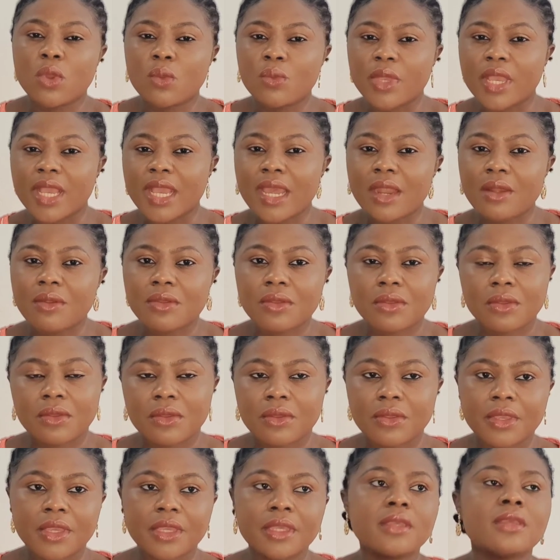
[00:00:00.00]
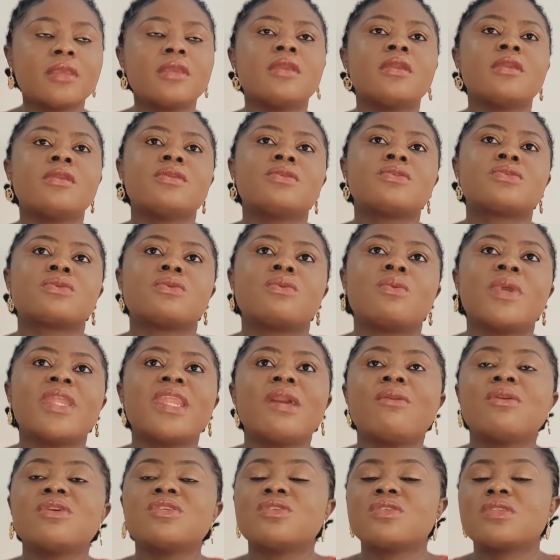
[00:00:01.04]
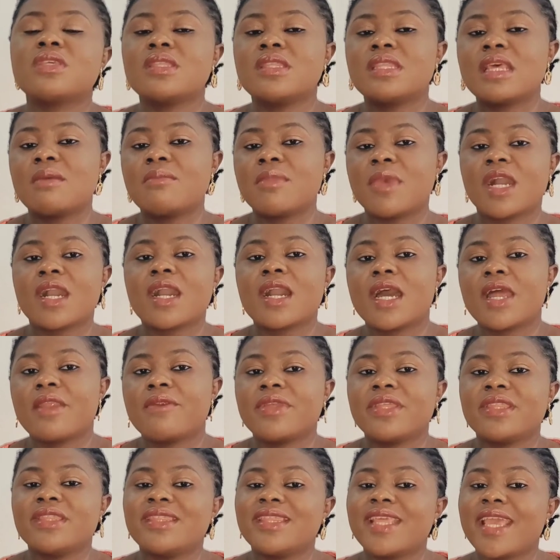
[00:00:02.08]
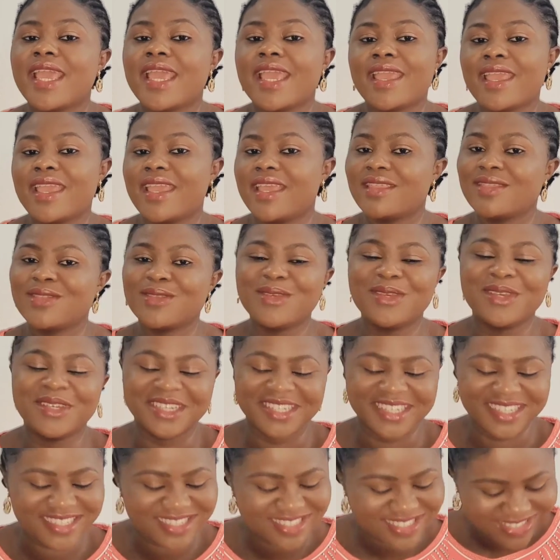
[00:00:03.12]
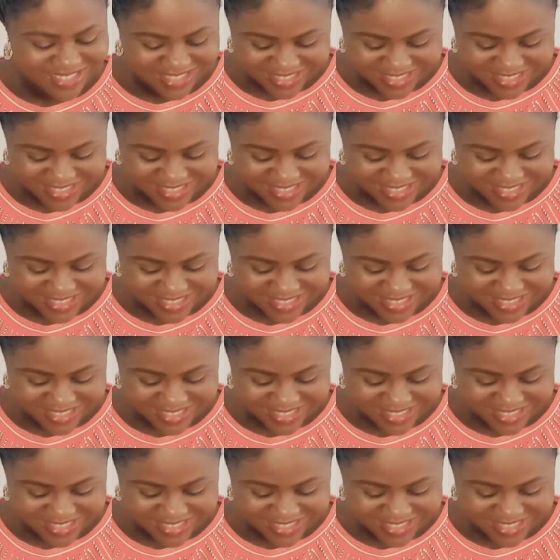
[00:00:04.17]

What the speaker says: with carrot oil. So when I was using that Makari, then